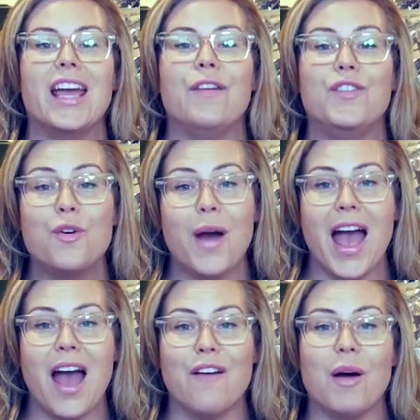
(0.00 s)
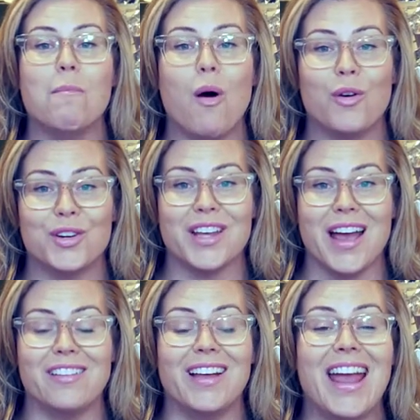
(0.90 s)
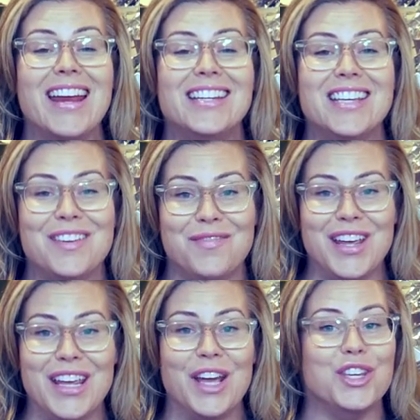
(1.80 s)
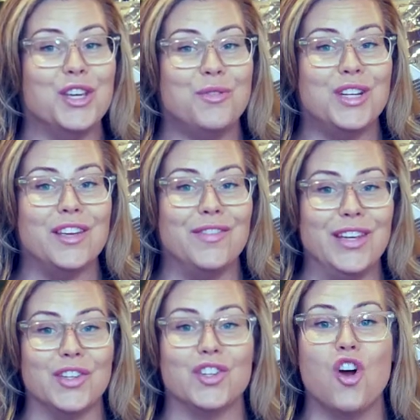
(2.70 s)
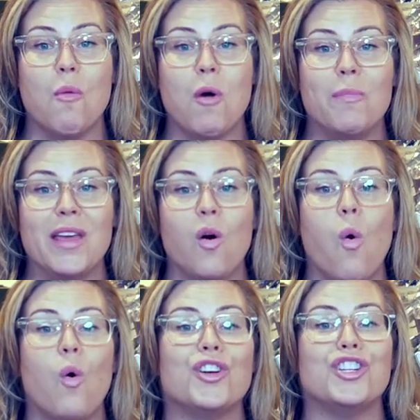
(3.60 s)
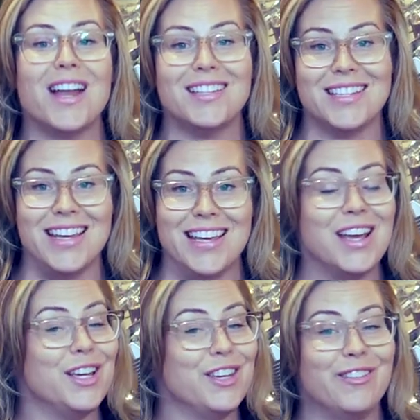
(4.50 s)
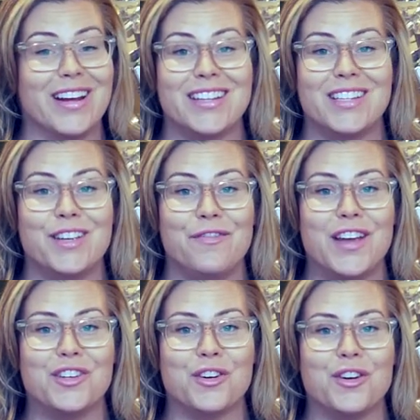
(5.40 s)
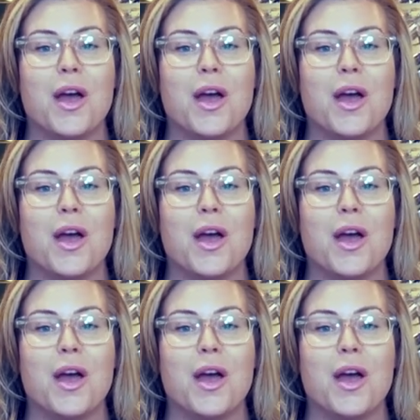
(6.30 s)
If you have a motorcycle, A T V, U T V, snowmobile, or jet ski you'd like to see featured,